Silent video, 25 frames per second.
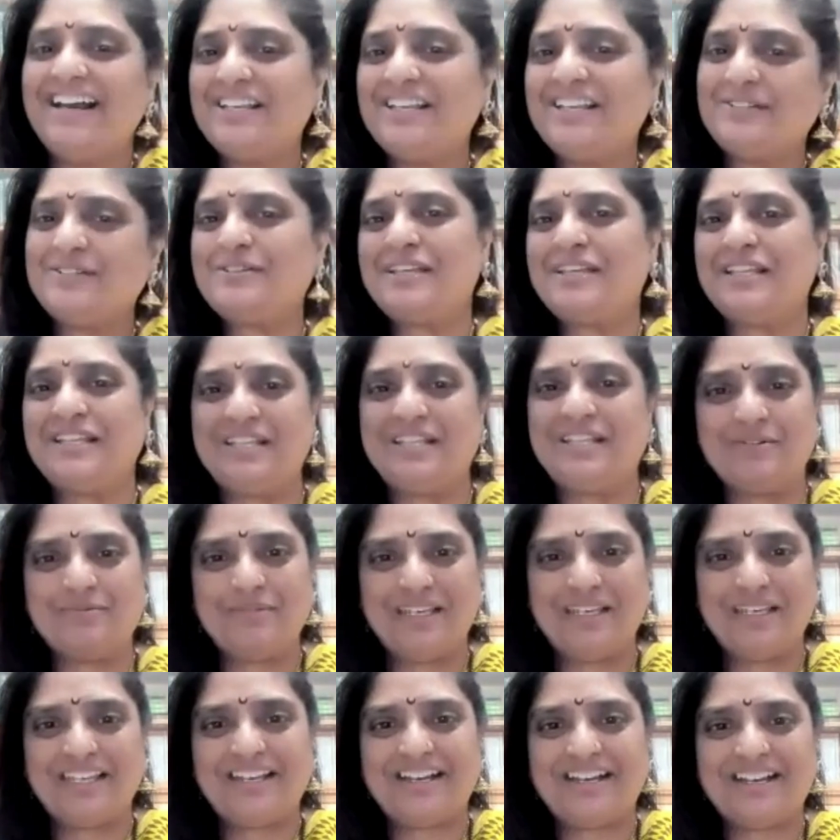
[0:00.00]
You can give
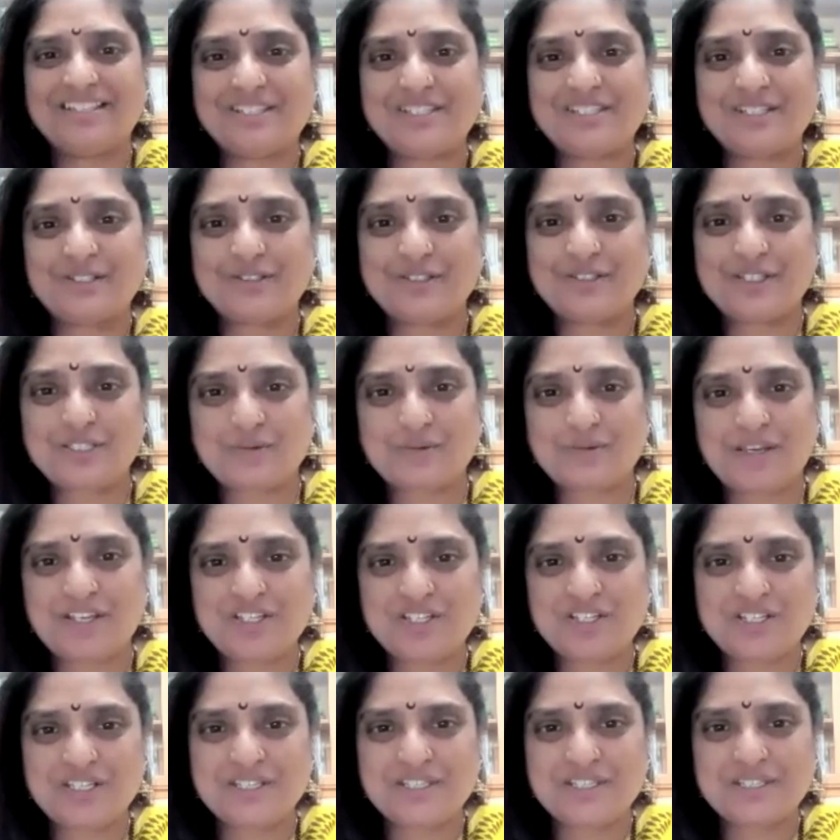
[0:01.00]
me an answer to these
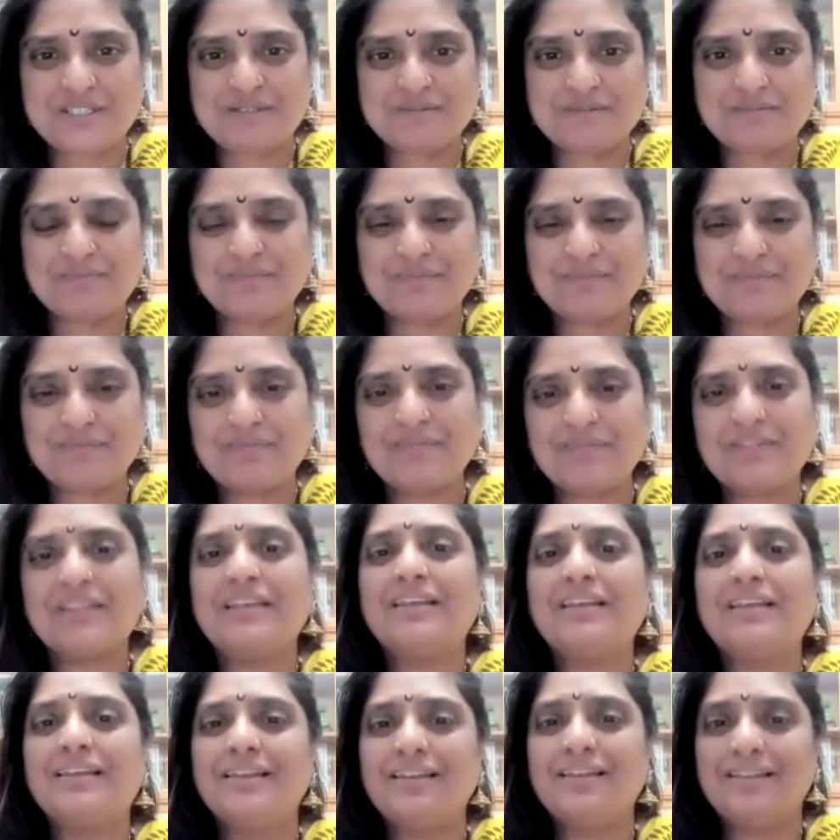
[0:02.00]
questions.
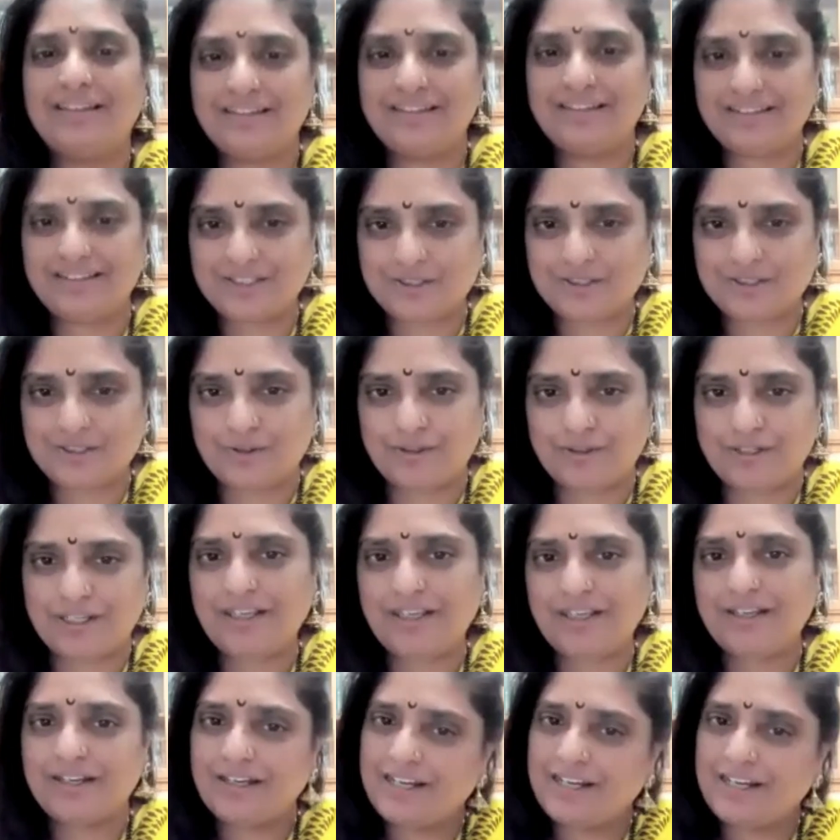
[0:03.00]
And the
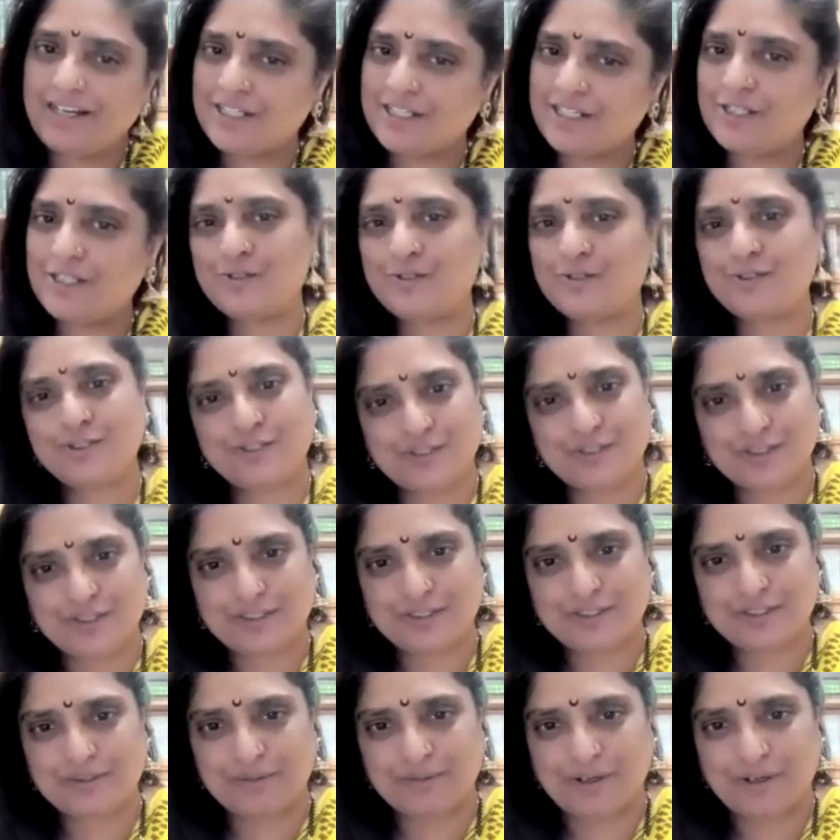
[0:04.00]
story continues
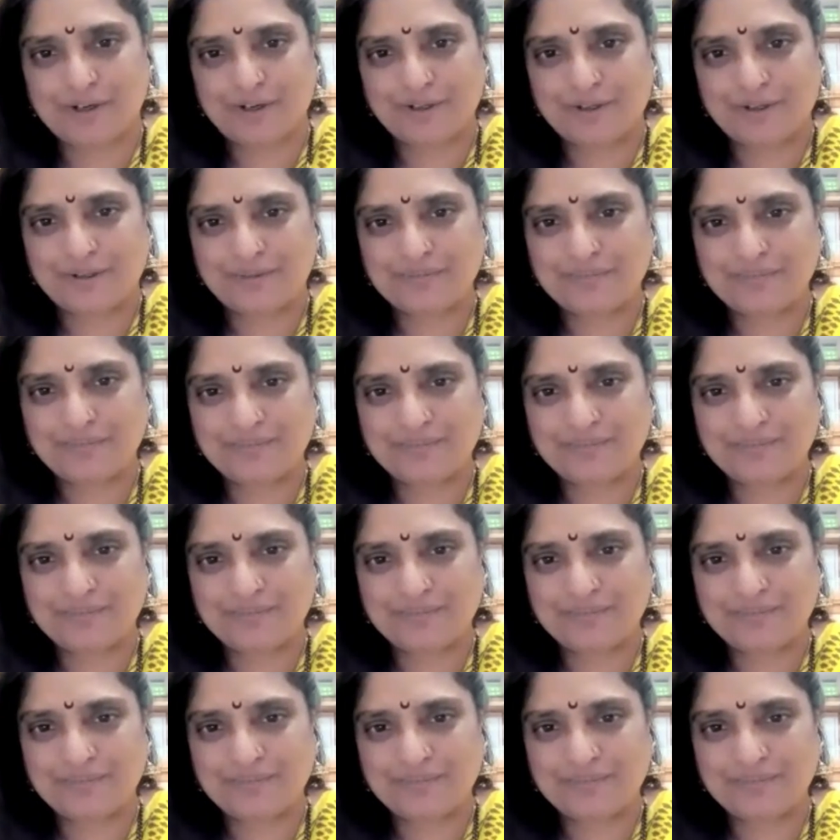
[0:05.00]
tomorrow.